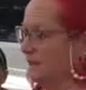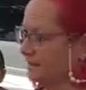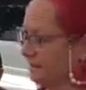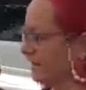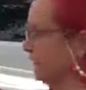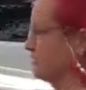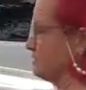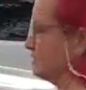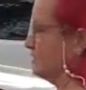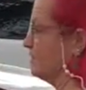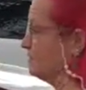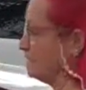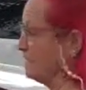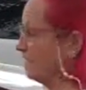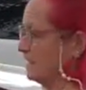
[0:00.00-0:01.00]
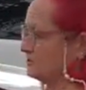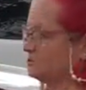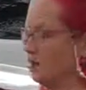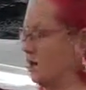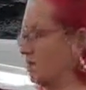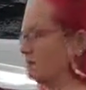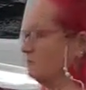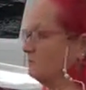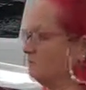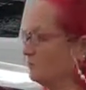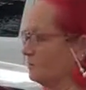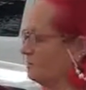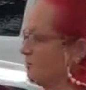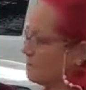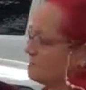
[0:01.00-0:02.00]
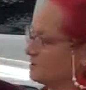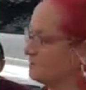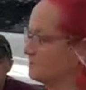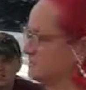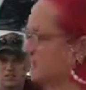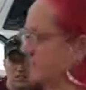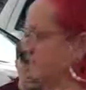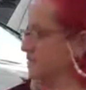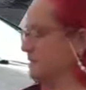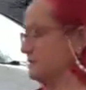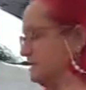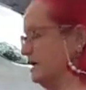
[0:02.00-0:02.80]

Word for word: and the kids were on the electronics before their homework was done,